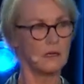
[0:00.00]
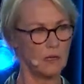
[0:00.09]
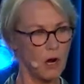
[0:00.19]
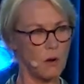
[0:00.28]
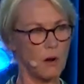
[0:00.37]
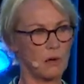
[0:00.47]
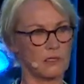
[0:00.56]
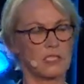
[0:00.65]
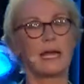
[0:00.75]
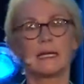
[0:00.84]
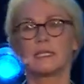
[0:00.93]
our
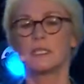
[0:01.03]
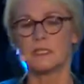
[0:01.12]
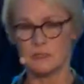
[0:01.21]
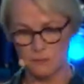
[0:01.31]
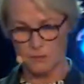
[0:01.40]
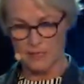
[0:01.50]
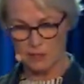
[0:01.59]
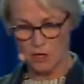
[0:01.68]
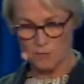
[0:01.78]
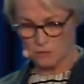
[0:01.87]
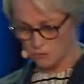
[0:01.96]
challenges when it
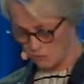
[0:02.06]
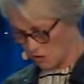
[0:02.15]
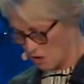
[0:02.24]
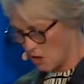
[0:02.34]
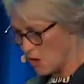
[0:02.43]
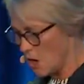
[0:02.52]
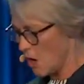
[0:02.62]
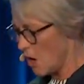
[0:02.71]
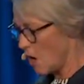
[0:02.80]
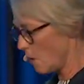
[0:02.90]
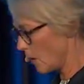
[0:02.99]
comes to
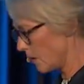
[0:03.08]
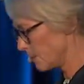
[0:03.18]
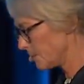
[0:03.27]
our